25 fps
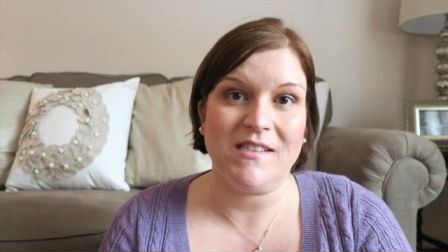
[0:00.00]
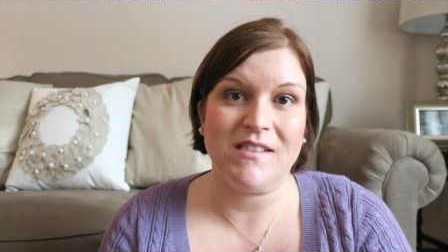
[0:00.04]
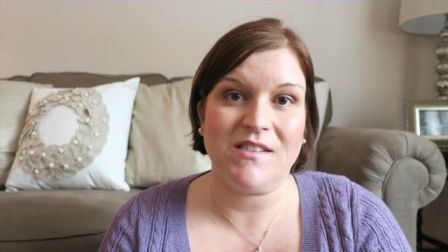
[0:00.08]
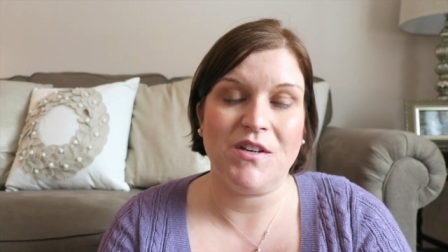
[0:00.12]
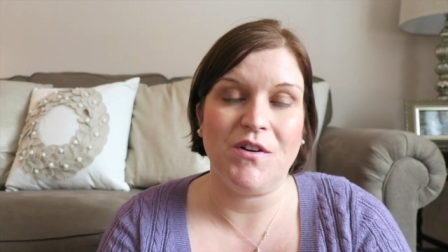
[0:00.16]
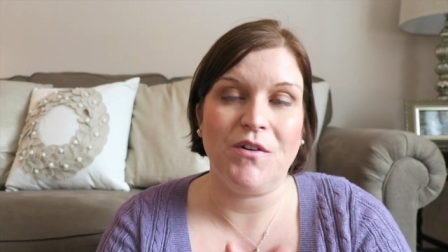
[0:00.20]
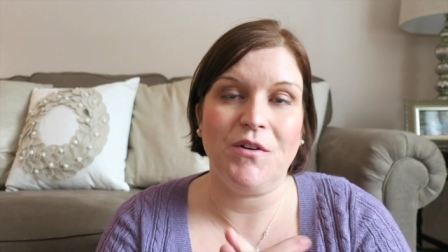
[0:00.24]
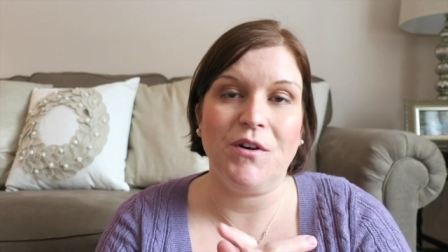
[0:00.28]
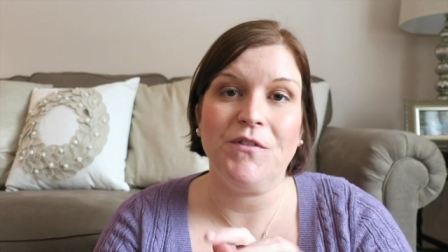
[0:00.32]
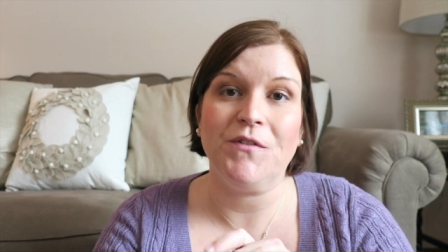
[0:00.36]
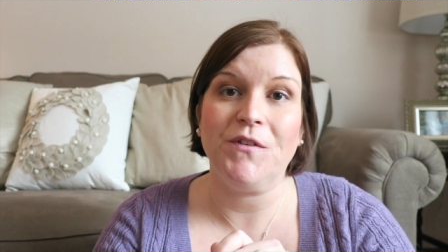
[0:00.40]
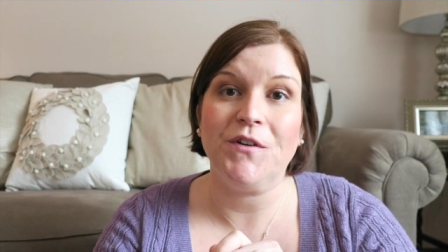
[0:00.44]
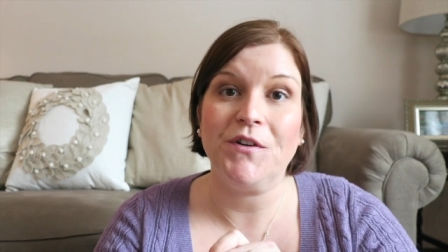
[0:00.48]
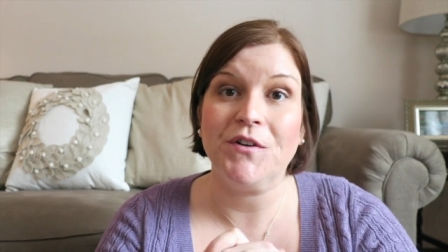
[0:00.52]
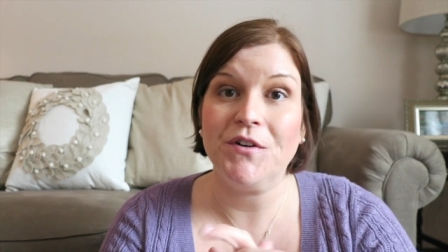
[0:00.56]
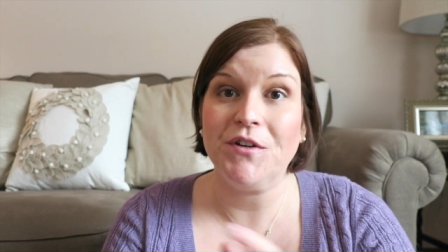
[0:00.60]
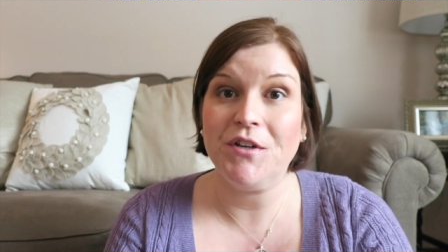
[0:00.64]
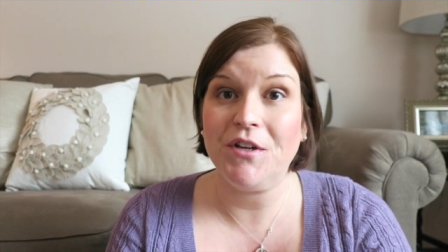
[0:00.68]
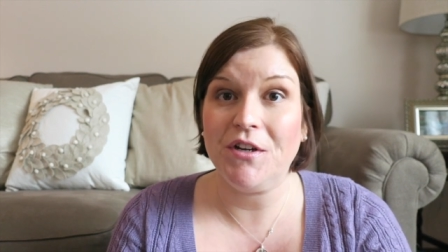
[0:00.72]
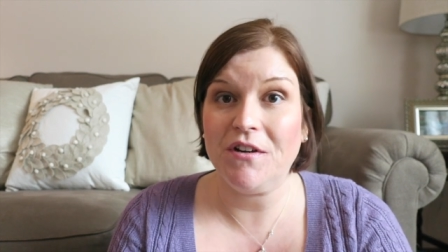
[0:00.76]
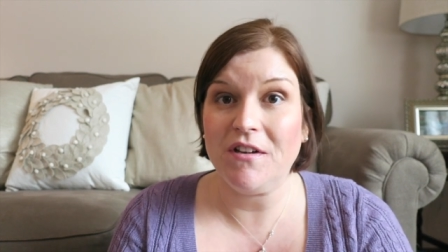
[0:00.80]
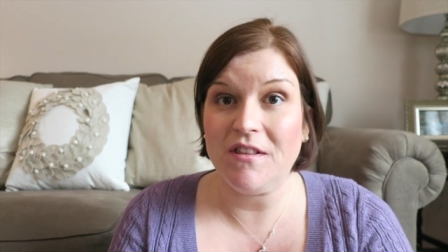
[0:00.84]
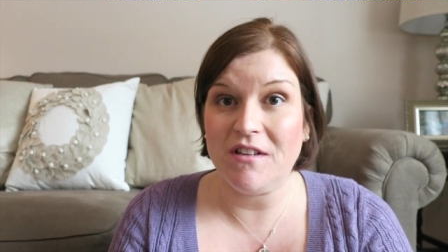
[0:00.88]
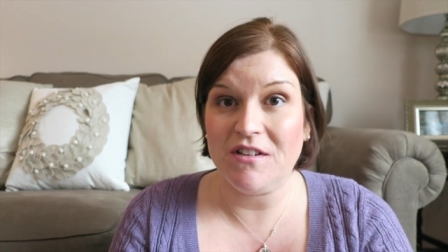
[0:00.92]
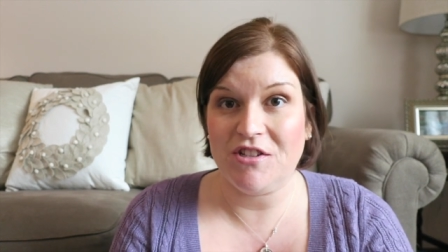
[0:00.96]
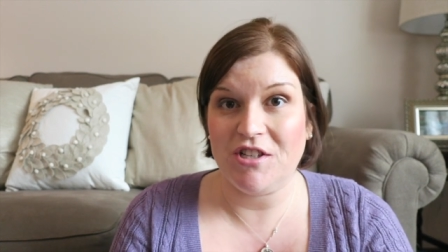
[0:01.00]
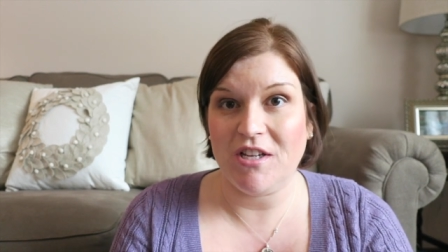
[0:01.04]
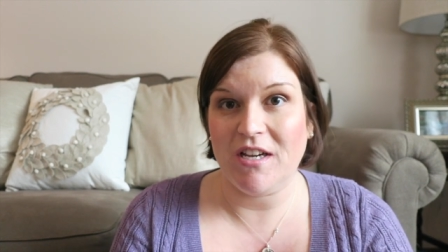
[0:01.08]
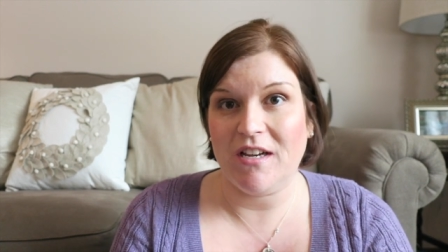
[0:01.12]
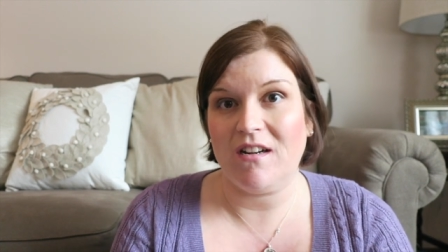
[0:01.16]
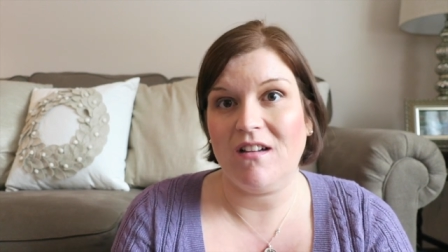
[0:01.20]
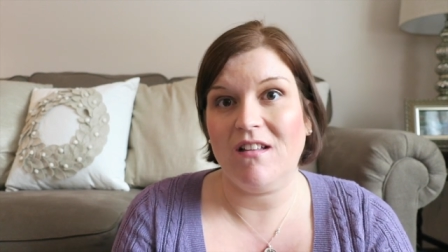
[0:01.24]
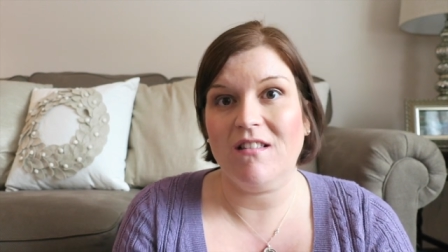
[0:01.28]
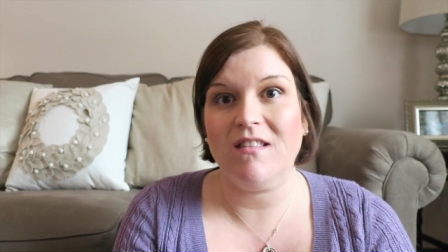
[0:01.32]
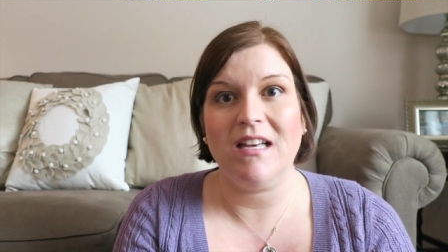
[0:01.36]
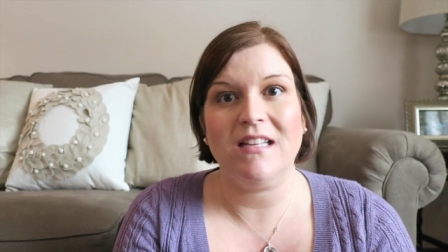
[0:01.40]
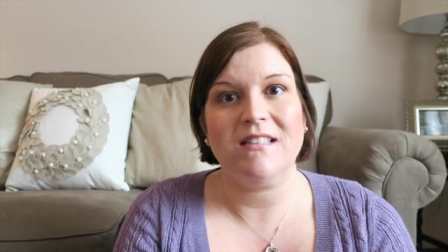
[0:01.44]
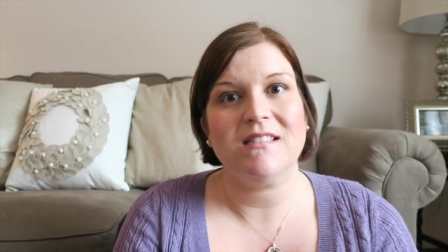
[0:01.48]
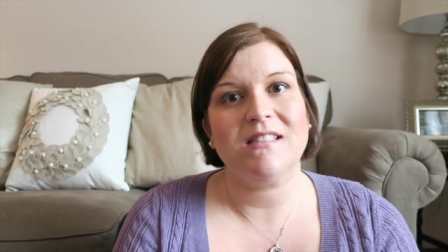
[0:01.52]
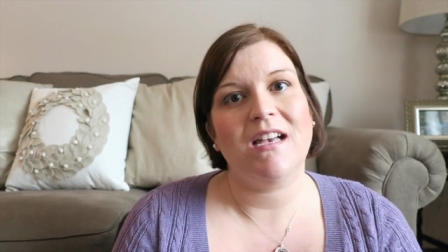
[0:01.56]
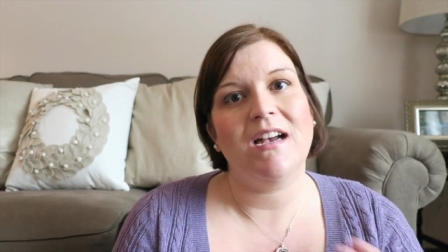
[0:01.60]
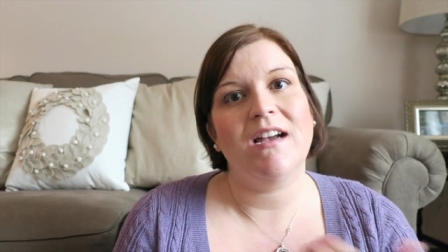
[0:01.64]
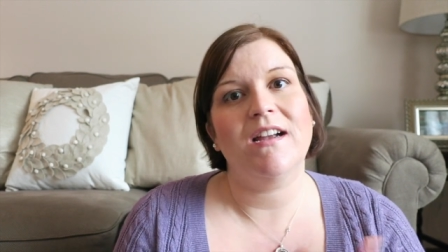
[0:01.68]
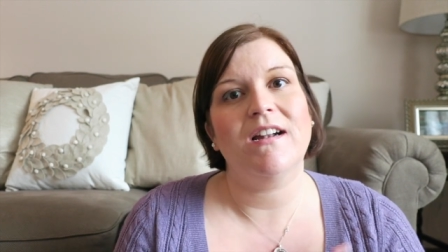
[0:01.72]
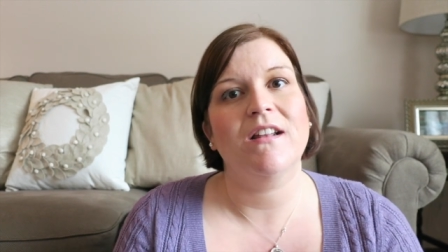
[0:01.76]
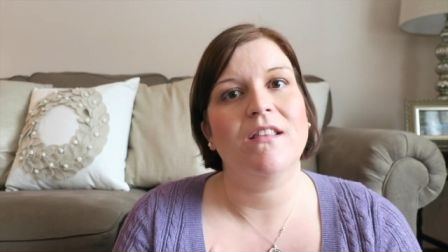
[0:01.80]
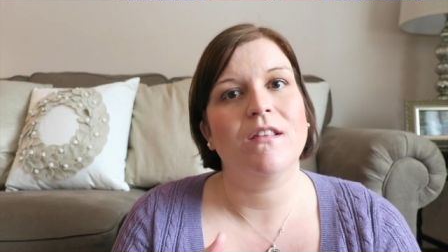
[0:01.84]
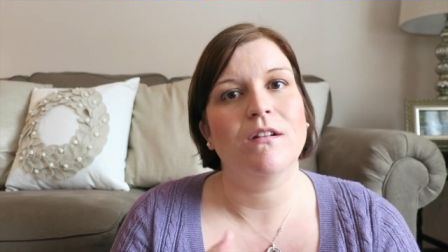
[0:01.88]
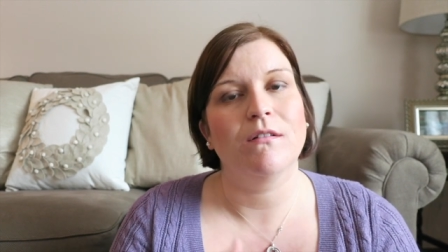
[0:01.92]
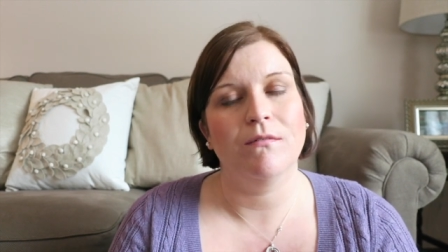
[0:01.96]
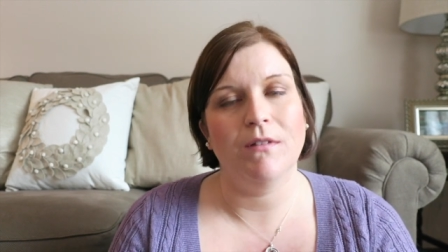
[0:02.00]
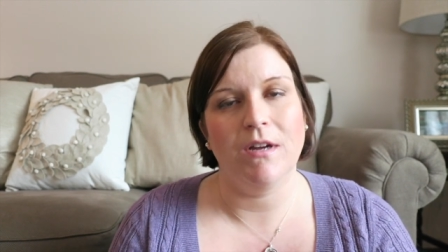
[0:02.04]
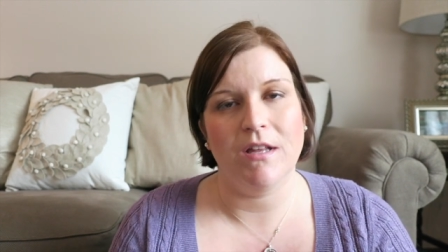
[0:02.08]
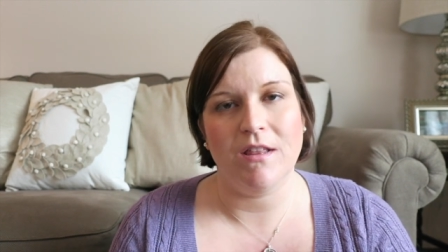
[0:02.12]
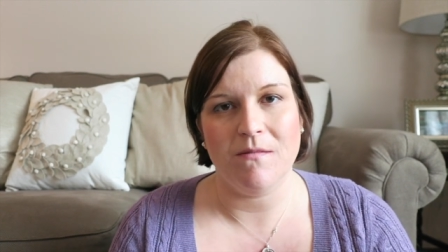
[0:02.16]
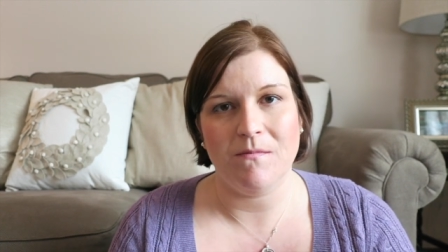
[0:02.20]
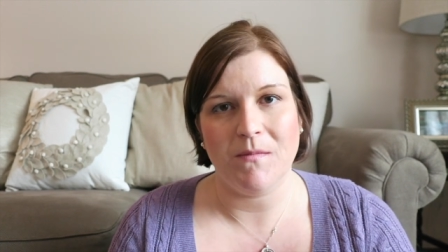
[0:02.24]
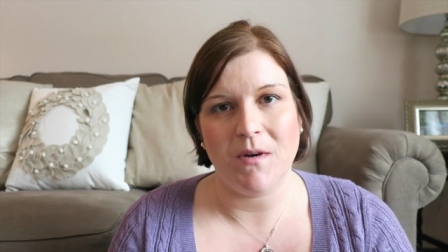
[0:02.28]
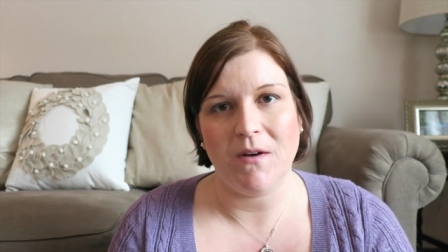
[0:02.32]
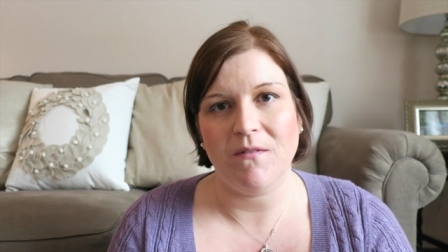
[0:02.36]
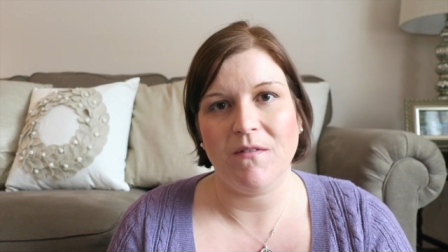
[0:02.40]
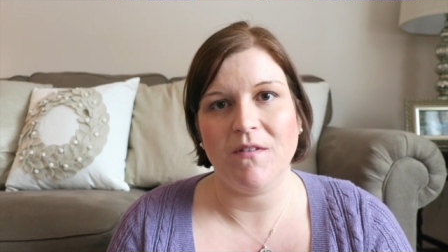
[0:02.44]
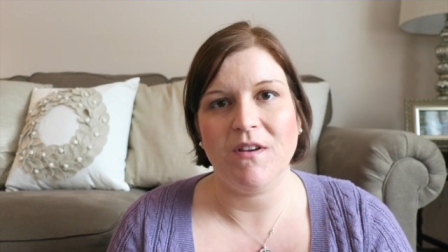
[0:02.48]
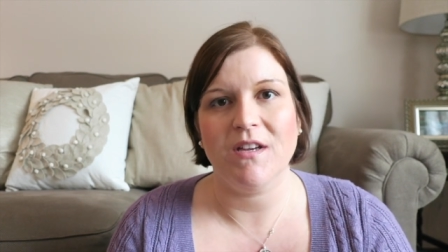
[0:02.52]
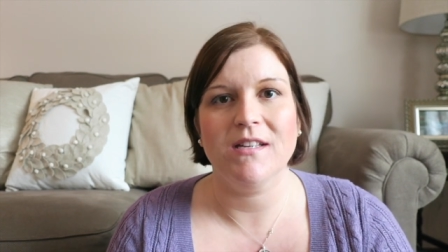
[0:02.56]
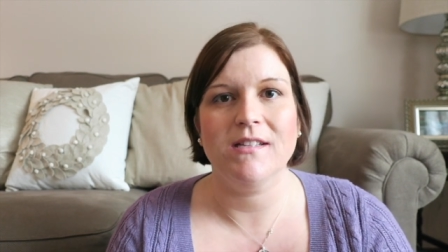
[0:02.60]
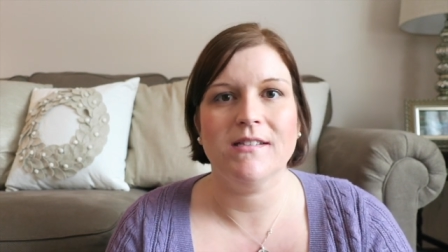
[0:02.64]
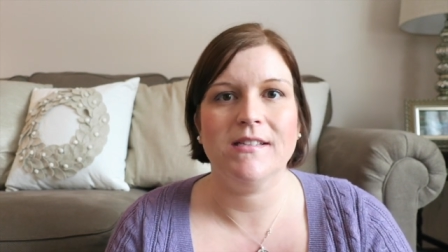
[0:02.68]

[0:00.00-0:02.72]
So if you're new to the channel, that's kind of the rhythm of it,